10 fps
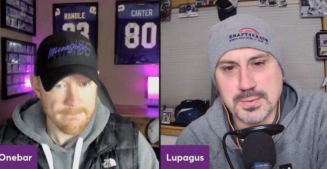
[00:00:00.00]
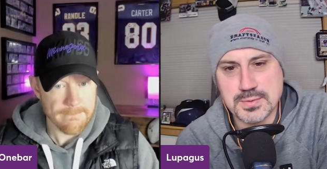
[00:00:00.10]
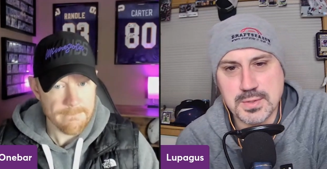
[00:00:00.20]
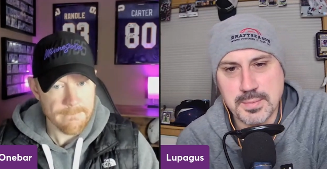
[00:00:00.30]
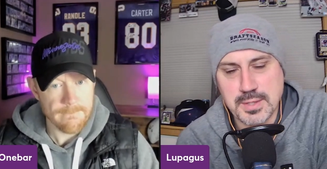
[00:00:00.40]

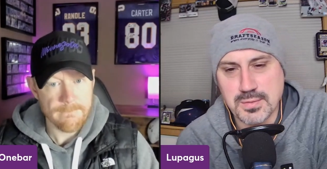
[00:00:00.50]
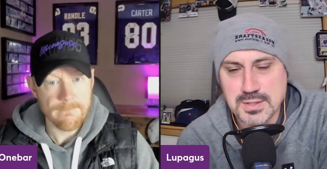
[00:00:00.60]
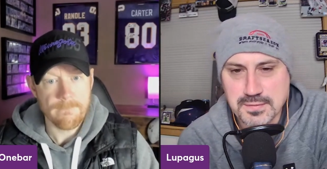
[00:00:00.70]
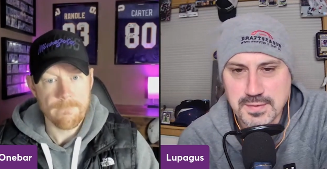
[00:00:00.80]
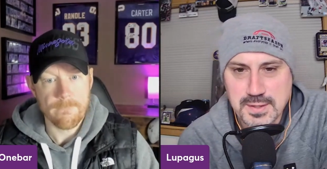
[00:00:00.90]
Speaker 1: rusher who's
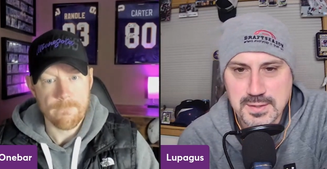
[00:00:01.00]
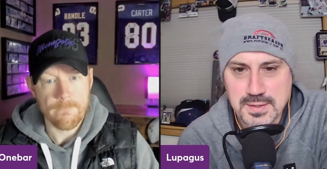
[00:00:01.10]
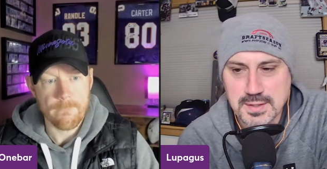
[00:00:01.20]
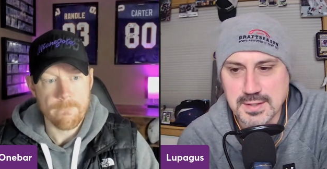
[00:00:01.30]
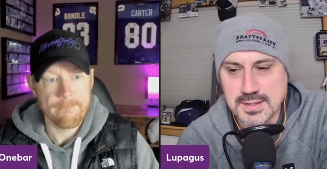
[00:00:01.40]
a better run
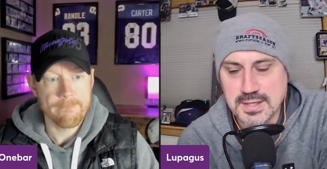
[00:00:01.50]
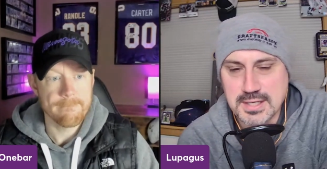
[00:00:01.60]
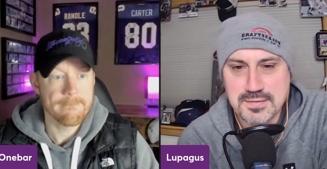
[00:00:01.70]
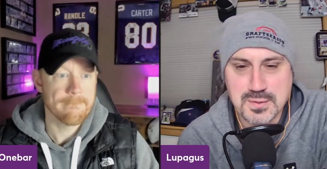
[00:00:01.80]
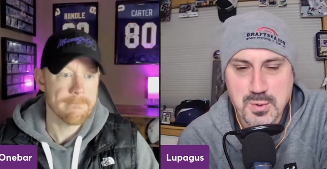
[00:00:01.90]
defender
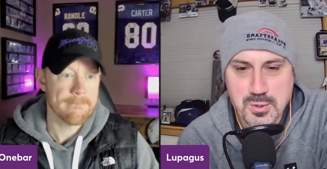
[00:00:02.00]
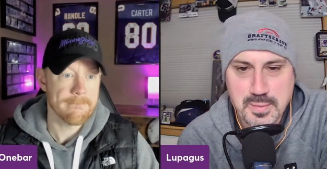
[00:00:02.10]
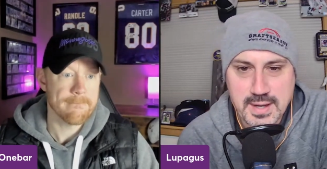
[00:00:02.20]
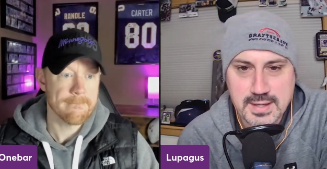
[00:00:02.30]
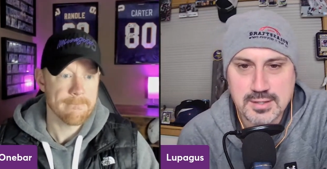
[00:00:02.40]
than getting
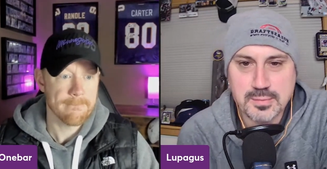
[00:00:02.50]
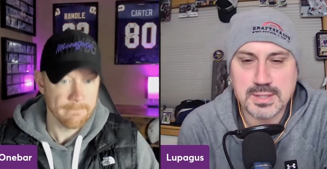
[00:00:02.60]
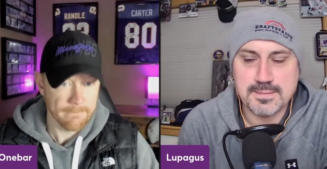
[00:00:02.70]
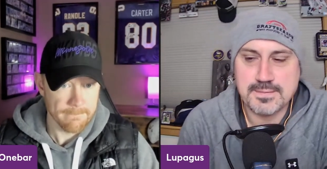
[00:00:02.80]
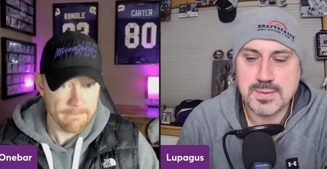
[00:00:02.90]
after the
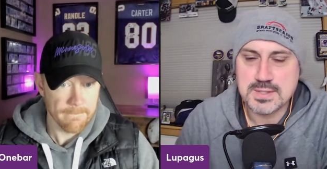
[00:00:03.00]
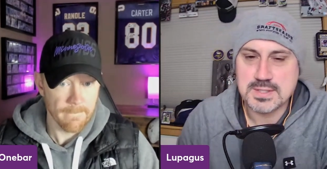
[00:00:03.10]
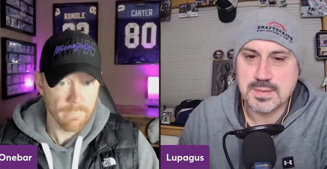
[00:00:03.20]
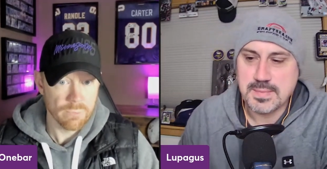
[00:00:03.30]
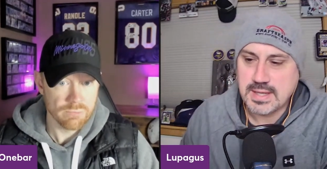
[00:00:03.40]
quarterback? A little bit
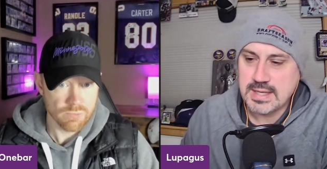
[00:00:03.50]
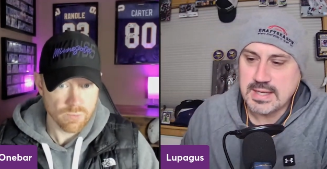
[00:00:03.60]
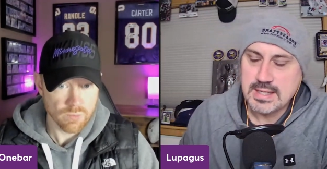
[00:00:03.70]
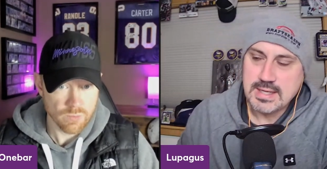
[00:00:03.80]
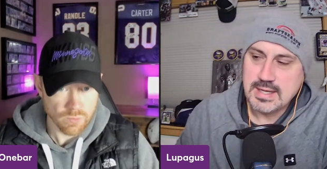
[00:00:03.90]
confusing to
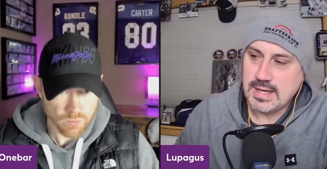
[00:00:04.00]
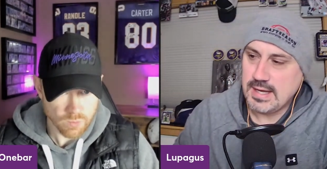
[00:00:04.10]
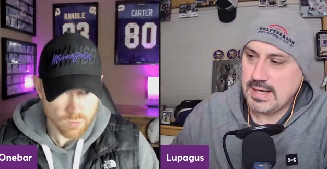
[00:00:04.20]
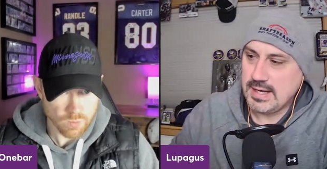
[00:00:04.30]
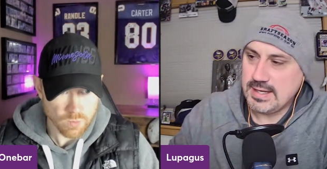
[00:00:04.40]
me.
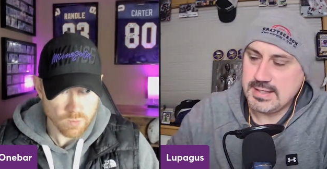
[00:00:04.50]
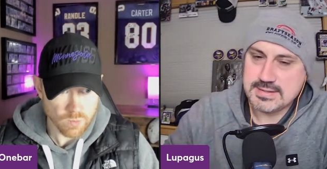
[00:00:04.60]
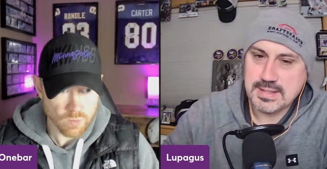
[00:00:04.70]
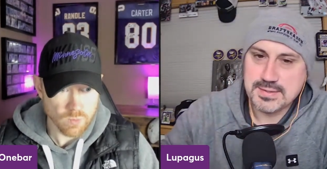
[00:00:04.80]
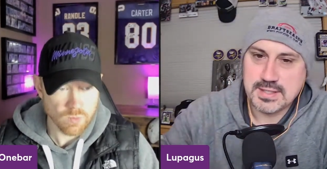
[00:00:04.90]

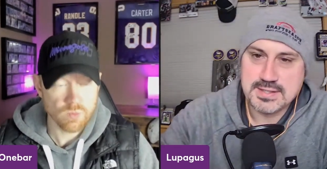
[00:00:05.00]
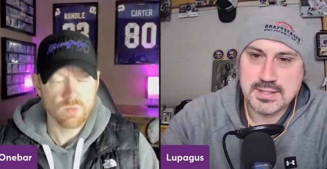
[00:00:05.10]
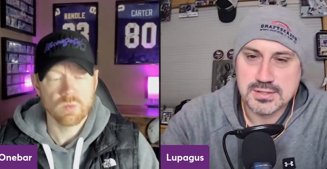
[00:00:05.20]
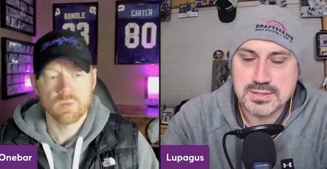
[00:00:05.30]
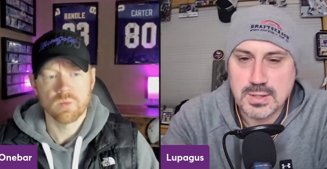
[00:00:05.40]
Uh,
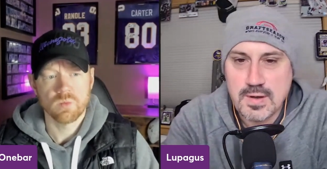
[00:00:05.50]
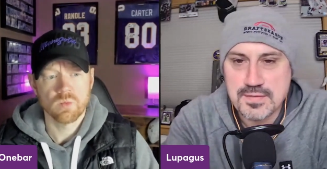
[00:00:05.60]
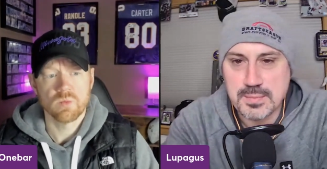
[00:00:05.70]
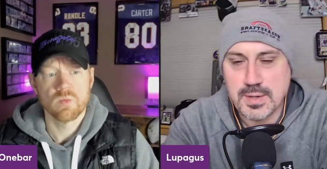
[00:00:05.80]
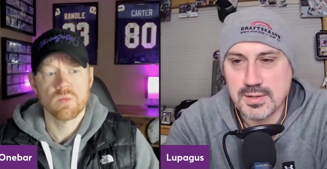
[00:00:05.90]
sounds like he's a little
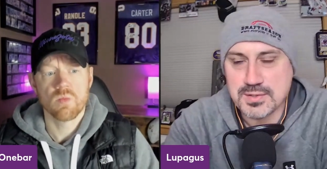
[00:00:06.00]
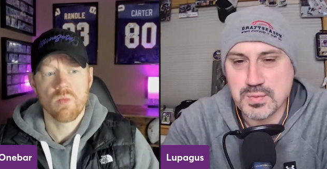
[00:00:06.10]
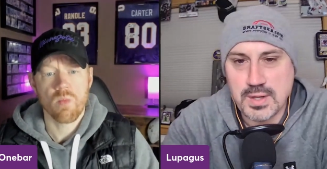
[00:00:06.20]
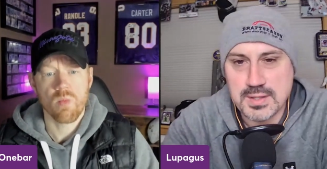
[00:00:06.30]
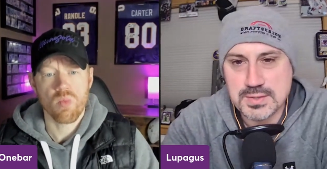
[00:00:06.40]
slow off the
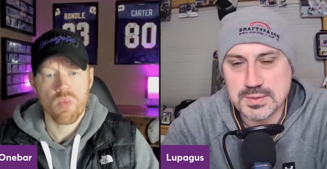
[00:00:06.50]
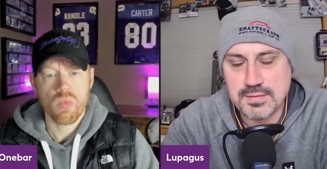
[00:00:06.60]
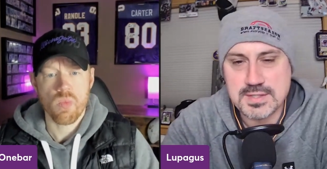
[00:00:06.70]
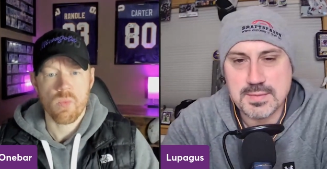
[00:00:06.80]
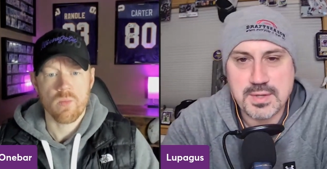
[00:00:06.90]
ball as
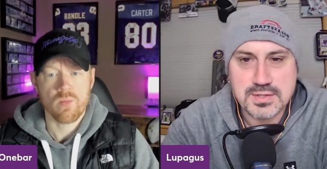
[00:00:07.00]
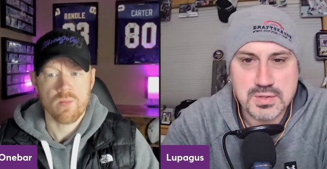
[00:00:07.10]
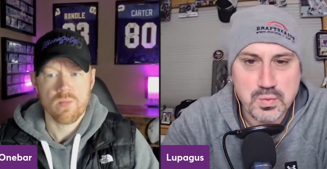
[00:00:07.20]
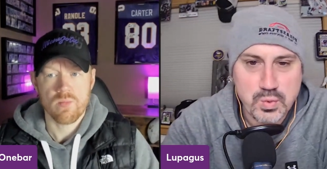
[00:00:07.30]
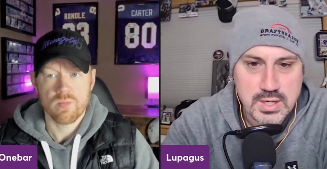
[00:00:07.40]
well. So definitely
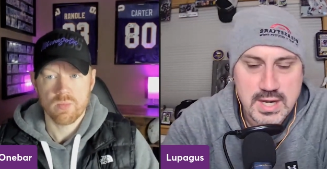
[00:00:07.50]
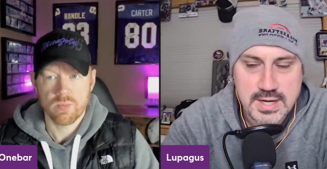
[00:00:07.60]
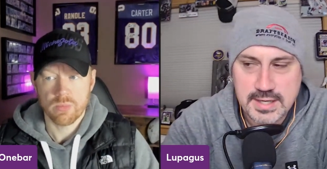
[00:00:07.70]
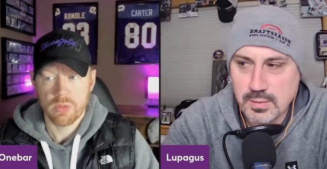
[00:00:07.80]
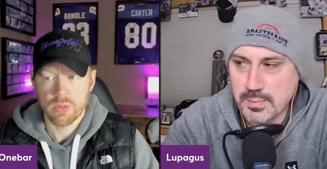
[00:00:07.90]
some things to
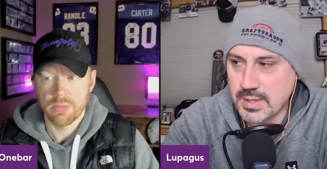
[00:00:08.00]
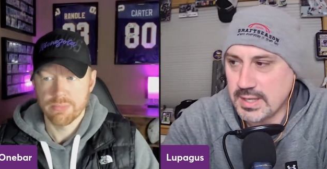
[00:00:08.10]
work on